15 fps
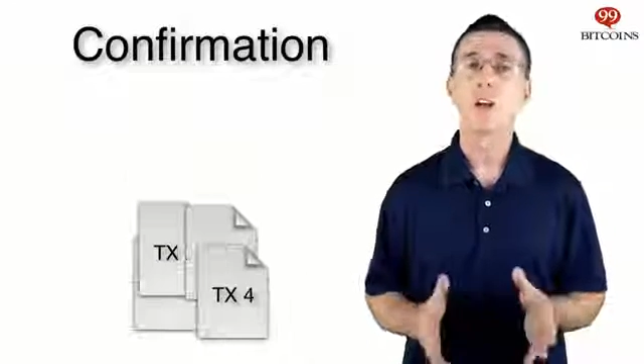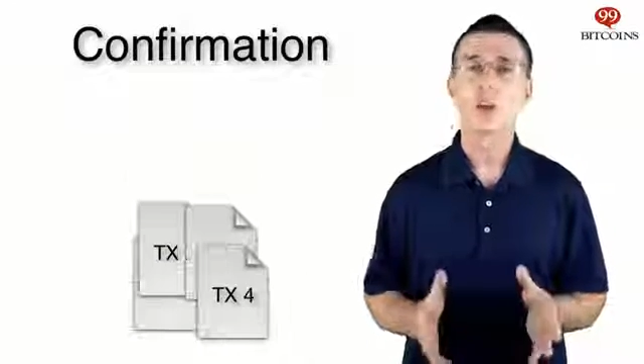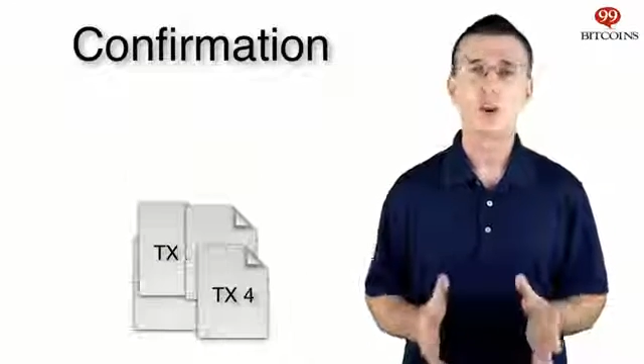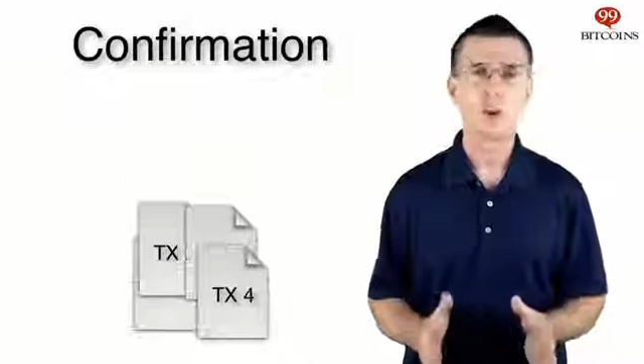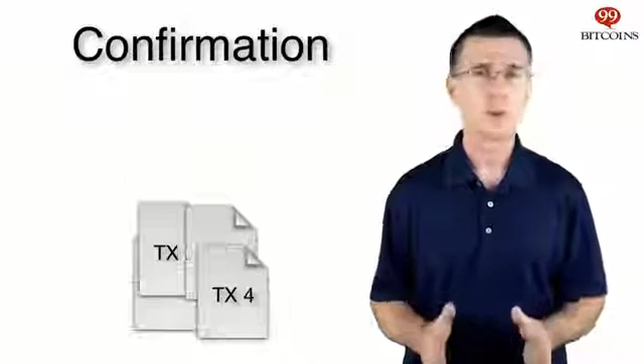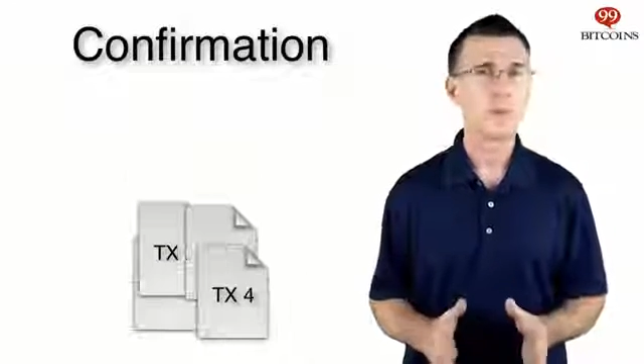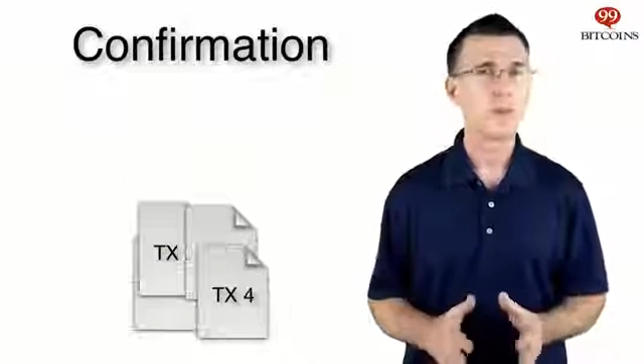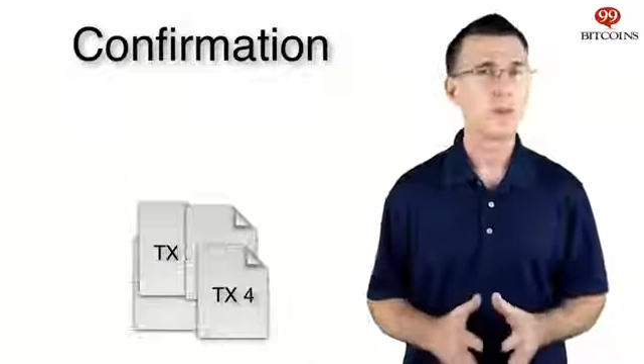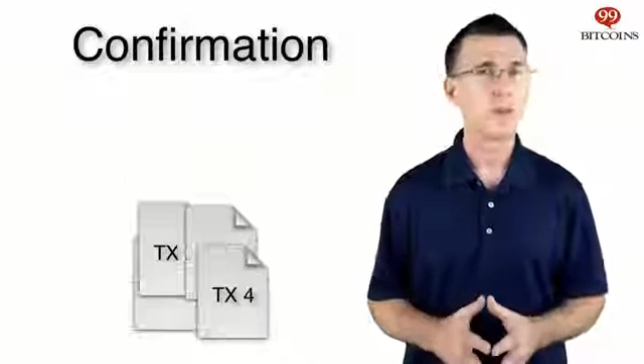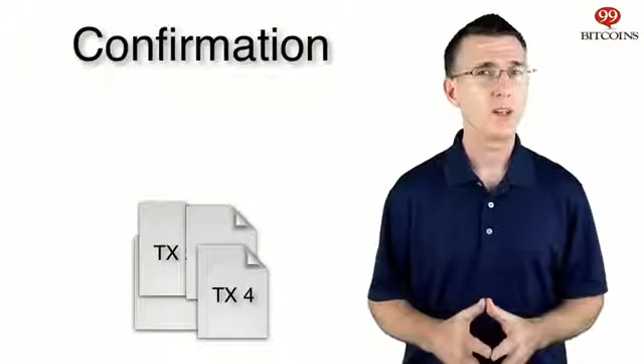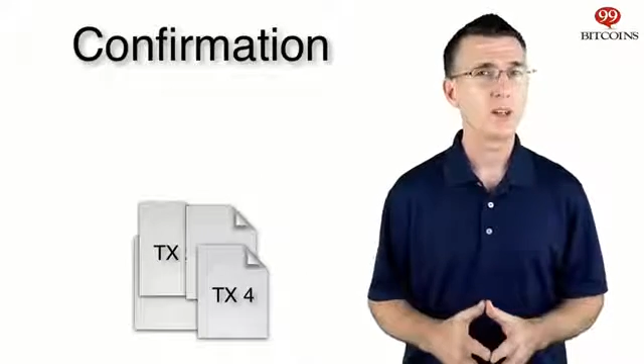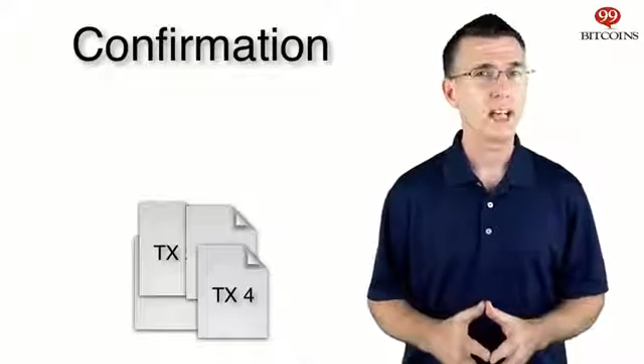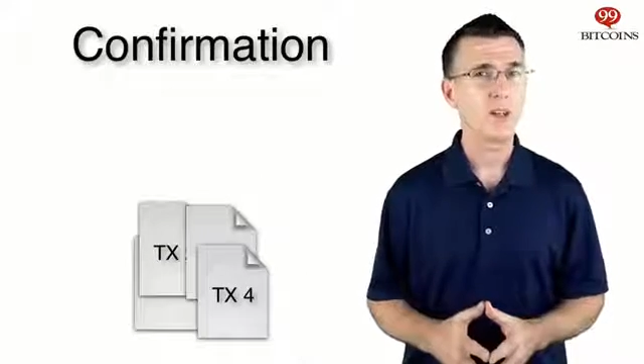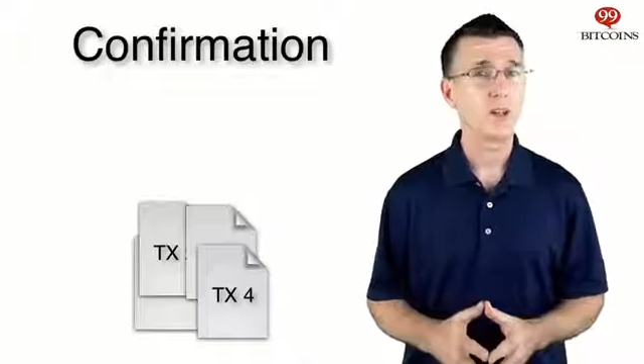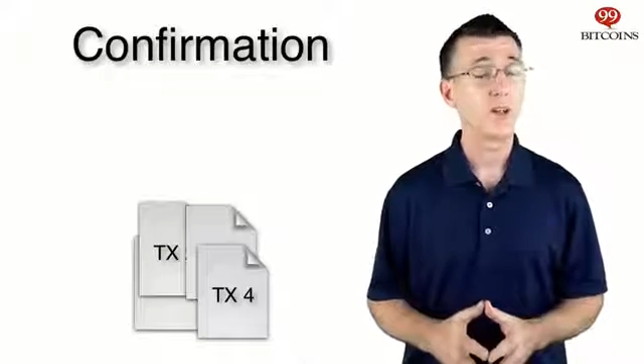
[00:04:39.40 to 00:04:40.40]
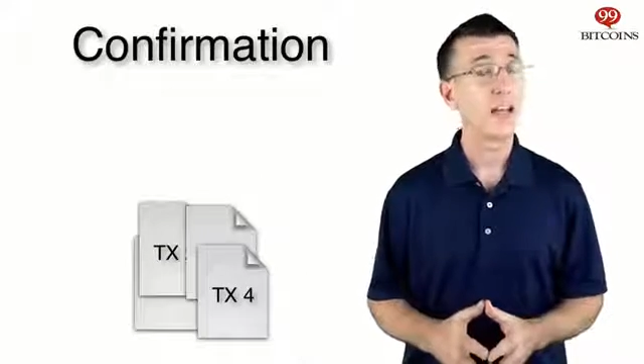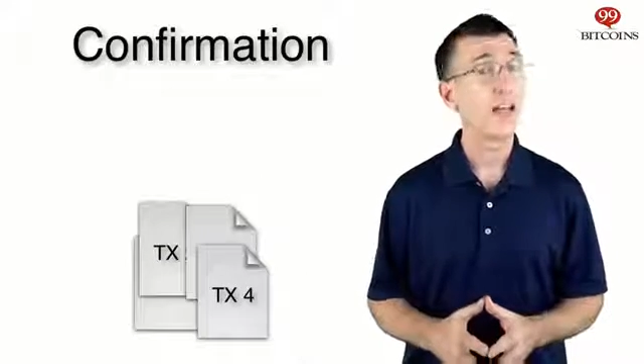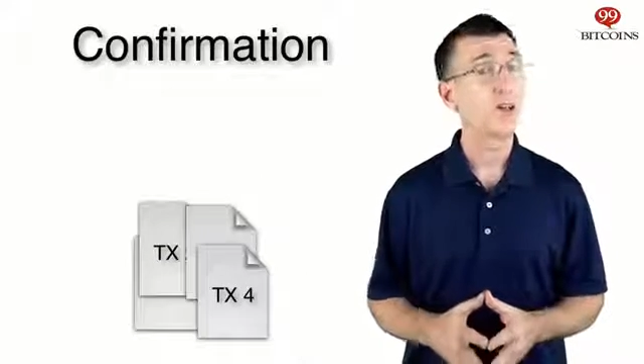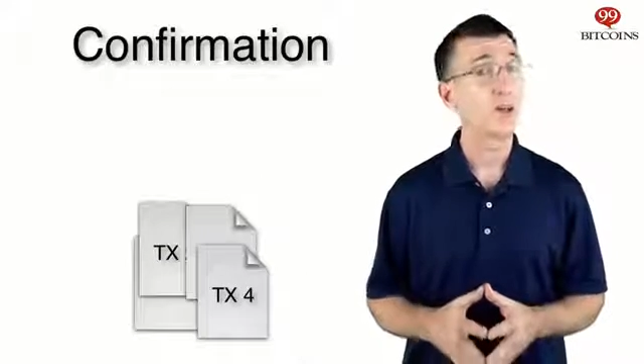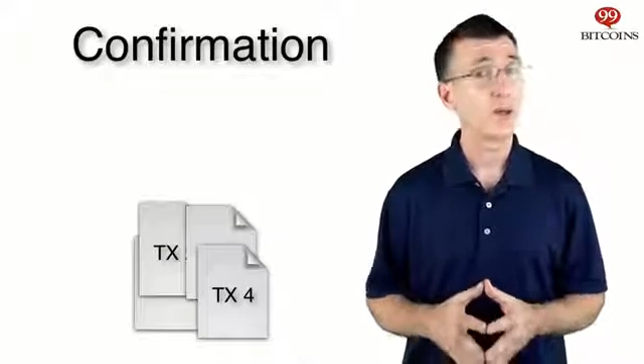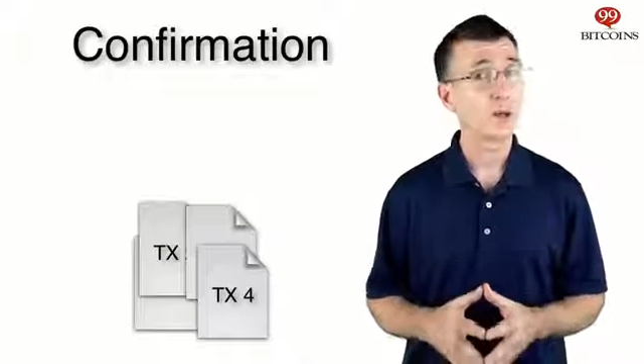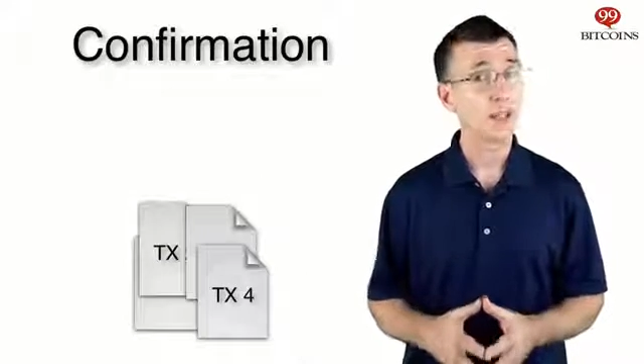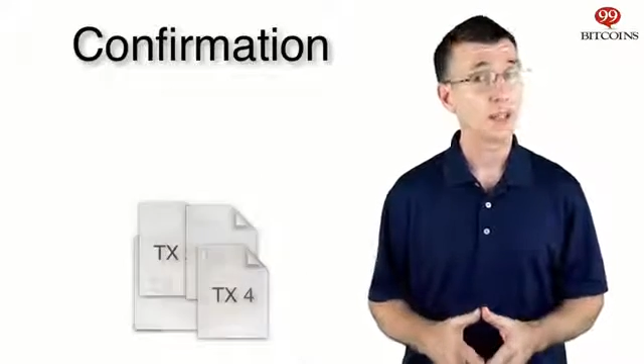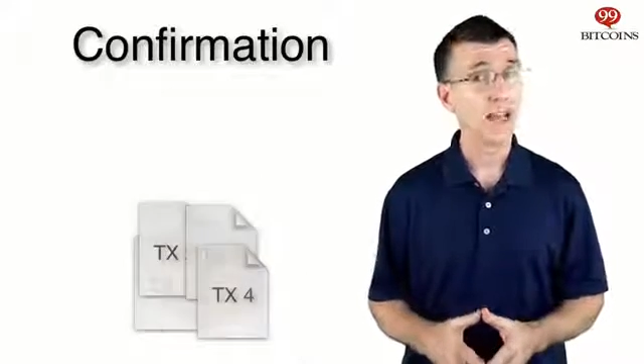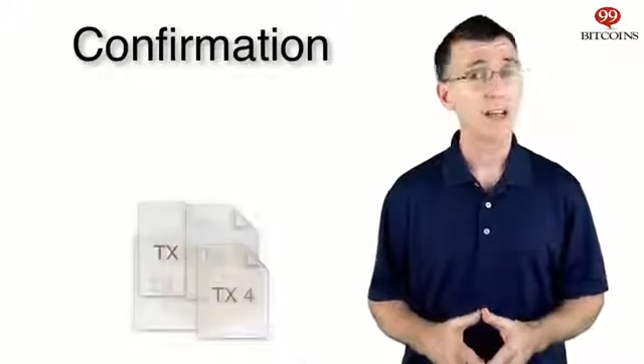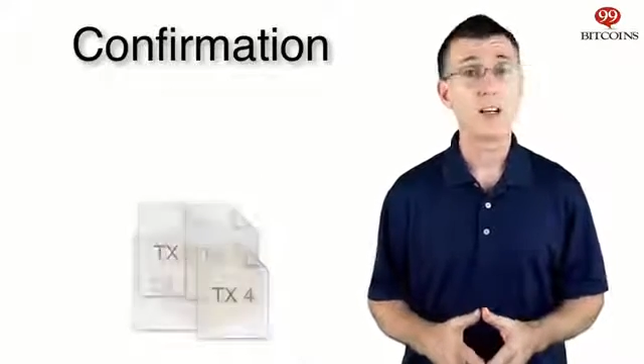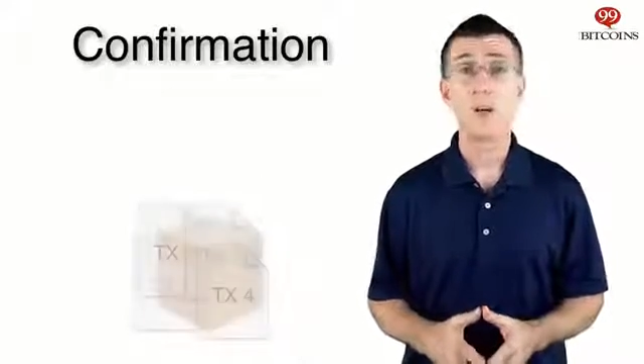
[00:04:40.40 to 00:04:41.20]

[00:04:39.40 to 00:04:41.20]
group them together, and create